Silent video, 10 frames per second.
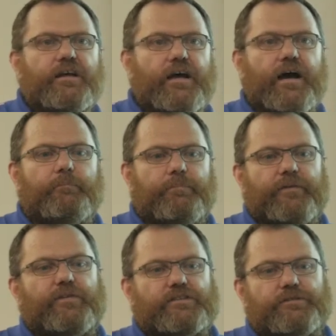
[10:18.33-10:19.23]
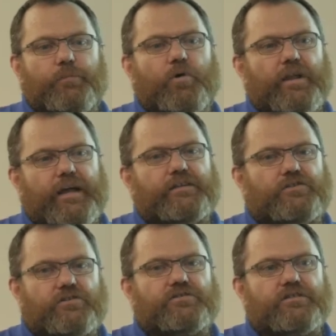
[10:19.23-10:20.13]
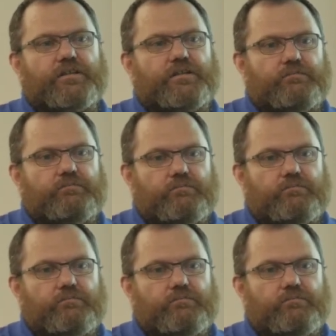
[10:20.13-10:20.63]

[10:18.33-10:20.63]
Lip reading: But if it's small head, it's usually